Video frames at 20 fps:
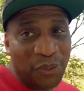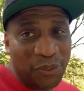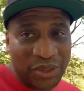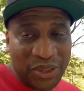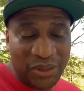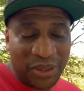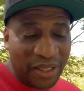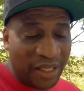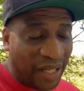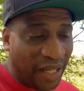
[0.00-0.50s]

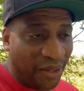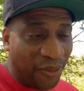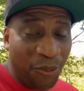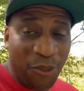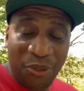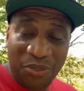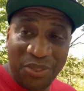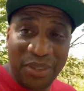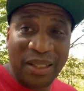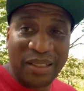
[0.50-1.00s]
was not
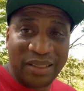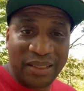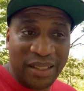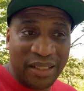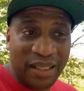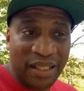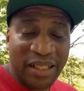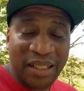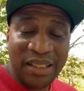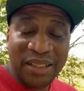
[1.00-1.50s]

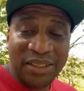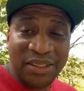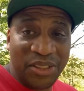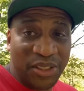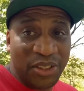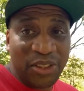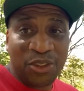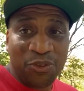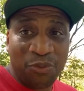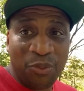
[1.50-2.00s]
authentic
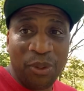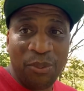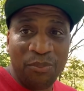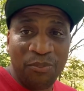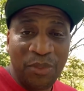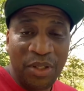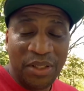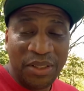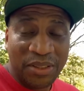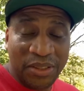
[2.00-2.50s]
just from
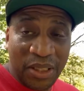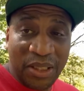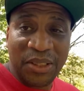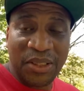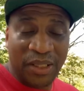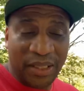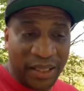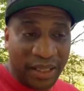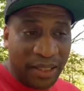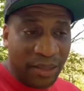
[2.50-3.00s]

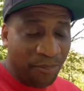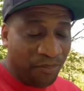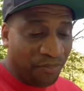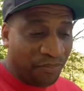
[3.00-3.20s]
touching it.